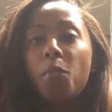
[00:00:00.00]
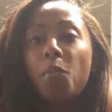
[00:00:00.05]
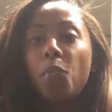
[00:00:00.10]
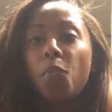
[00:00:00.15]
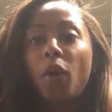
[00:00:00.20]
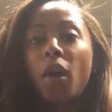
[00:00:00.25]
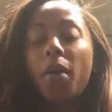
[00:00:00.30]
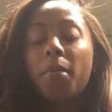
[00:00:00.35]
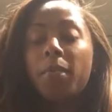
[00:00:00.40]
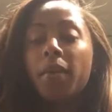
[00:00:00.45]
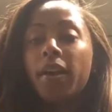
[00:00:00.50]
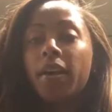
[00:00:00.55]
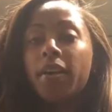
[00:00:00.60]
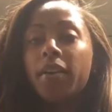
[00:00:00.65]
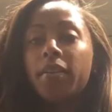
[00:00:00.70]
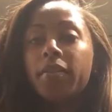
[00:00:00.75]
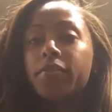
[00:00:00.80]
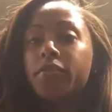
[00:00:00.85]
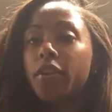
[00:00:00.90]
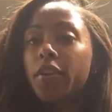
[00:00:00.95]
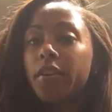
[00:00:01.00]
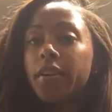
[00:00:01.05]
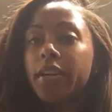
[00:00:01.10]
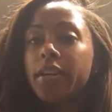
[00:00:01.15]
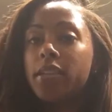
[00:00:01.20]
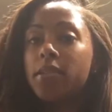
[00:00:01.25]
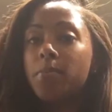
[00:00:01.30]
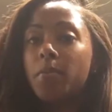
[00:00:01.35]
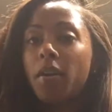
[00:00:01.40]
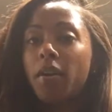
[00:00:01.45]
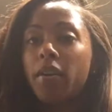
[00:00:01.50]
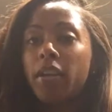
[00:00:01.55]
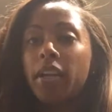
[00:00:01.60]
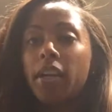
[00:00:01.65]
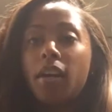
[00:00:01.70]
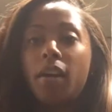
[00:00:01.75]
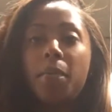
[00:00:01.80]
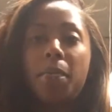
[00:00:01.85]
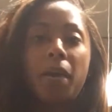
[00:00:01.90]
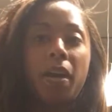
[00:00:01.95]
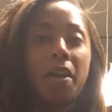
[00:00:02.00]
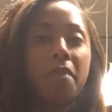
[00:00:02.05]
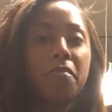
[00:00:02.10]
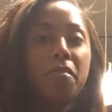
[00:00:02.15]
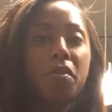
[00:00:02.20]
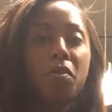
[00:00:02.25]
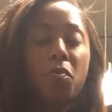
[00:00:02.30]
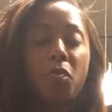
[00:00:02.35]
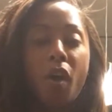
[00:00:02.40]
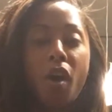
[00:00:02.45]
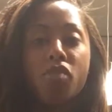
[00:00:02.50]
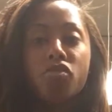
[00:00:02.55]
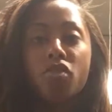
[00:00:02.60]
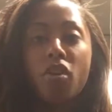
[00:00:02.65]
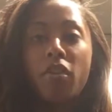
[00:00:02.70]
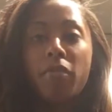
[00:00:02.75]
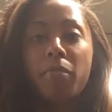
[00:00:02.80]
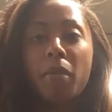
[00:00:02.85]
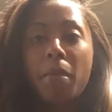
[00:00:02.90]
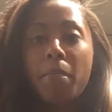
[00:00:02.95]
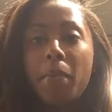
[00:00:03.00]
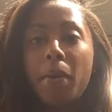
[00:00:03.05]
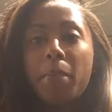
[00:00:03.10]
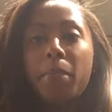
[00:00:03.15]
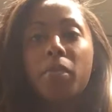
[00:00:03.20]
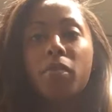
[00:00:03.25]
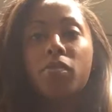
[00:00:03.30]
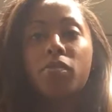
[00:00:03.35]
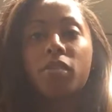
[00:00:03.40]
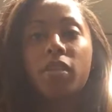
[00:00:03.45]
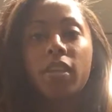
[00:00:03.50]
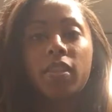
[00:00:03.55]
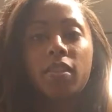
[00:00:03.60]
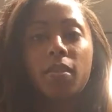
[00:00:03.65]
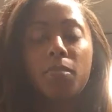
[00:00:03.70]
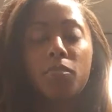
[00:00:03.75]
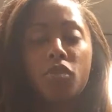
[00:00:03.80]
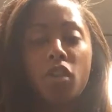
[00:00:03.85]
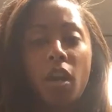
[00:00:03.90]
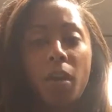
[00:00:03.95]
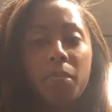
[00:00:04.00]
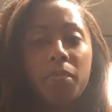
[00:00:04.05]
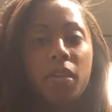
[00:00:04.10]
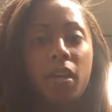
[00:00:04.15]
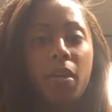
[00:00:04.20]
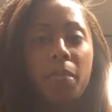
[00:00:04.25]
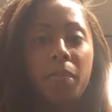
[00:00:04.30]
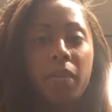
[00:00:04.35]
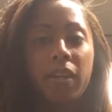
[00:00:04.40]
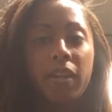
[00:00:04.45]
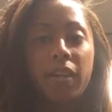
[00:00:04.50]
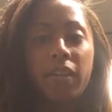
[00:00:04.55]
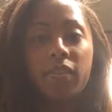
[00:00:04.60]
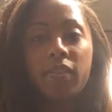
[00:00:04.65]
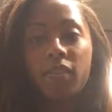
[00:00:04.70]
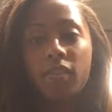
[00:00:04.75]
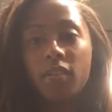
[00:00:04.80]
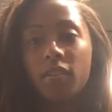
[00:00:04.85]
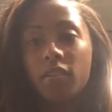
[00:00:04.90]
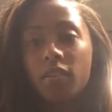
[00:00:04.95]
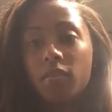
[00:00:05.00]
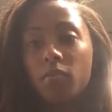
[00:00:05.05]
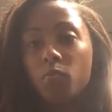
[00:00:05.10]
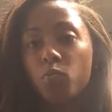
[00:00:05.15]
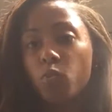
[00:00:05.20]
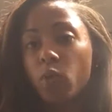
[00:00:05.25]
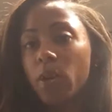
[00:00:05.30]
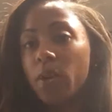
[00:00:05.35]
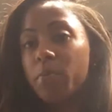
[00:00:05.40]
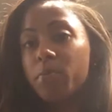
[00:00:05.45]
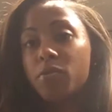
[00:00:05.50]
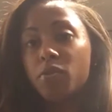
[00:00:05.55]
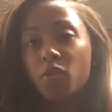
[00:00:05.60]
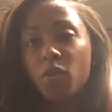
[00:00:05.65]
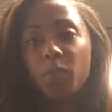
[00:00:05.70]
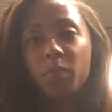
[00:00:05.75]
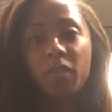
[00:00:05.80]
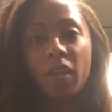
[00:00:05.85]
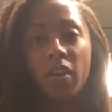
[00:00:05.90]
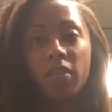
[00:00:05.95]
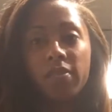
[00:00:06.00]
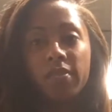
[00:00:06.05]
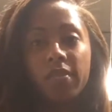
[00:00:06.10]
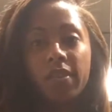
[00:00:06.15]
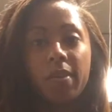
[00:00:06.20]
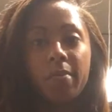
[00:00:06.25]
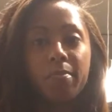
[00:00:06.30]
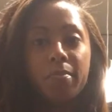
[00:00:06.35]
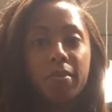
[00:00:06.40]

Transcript: While my turkey is browning up, I'm going to wash off my peppers, get them chopped up, and get the ribs scooped out of them.